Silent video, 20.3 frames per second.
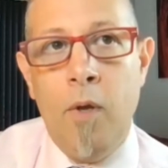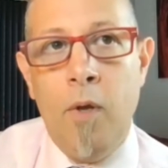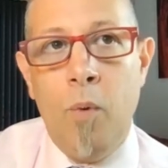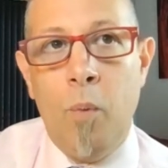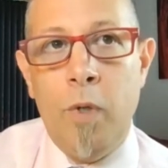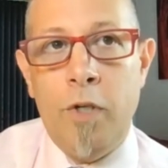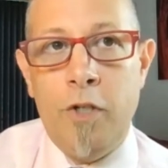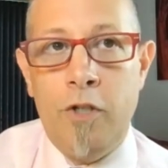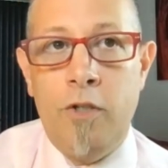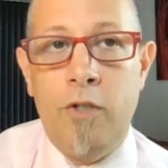
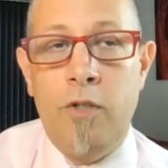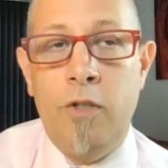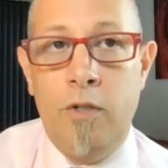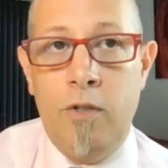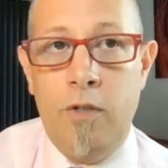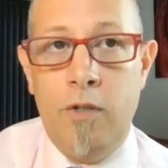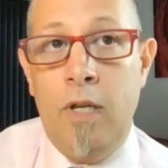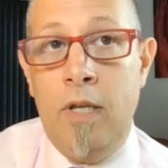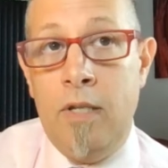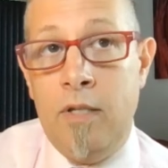which
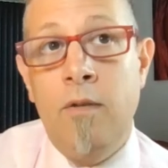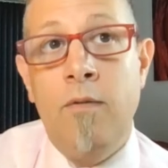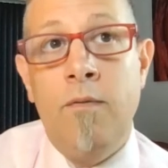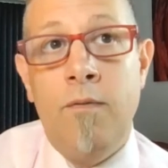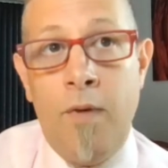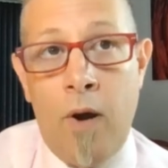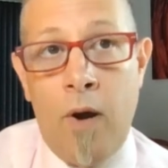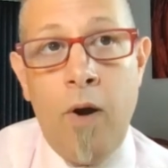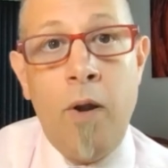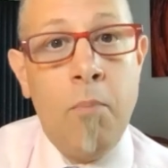isn't
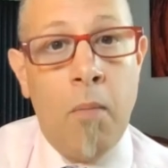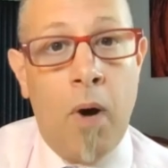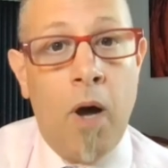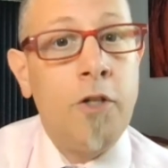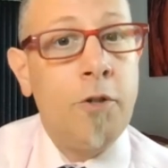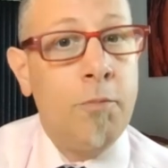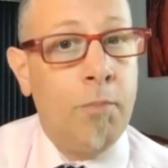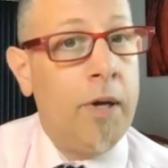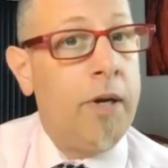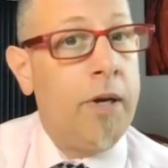very
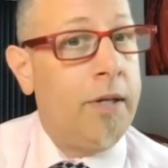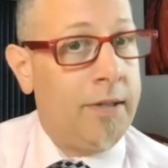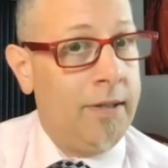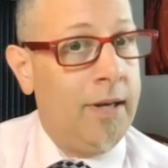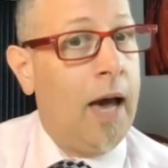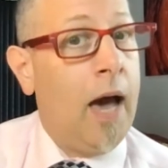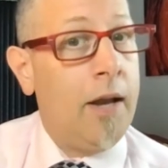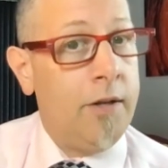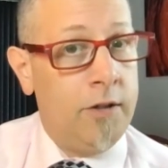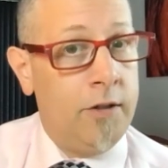much, but it's
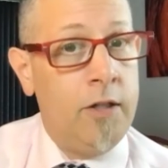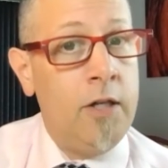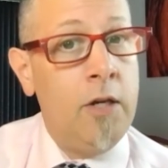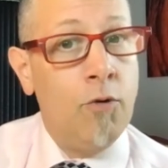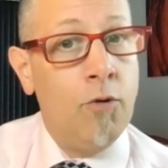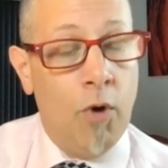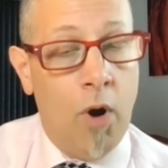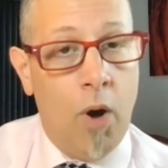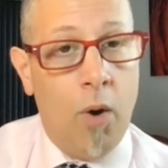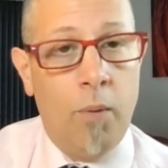not
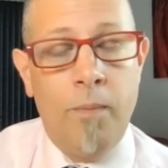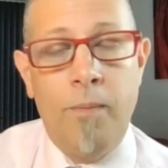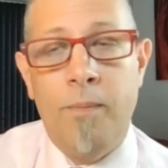zero.